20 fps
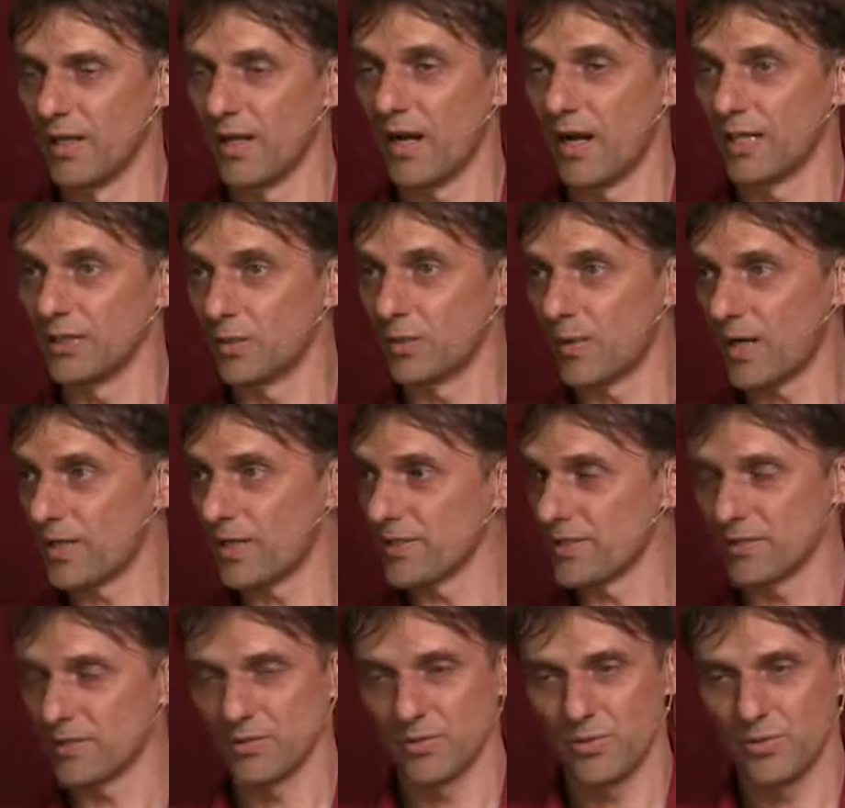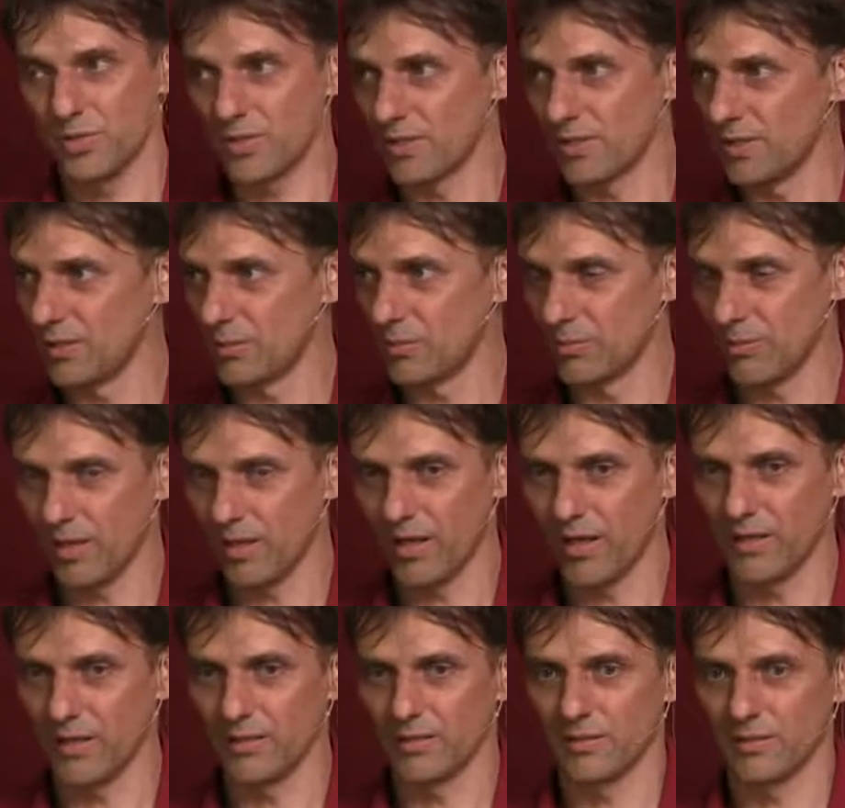Otherwise, you just need to
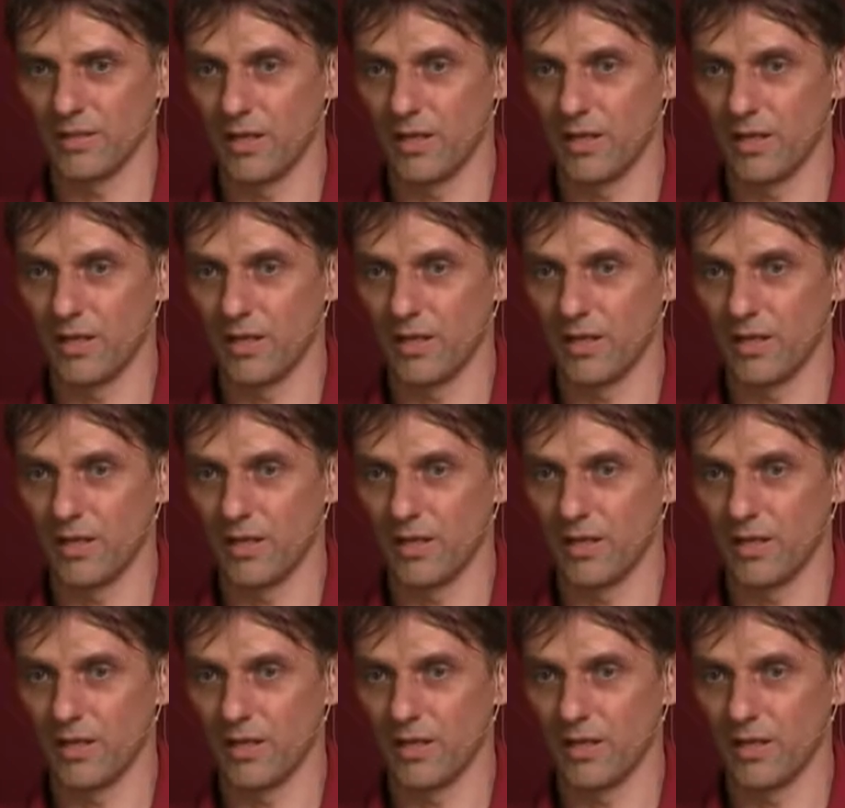rely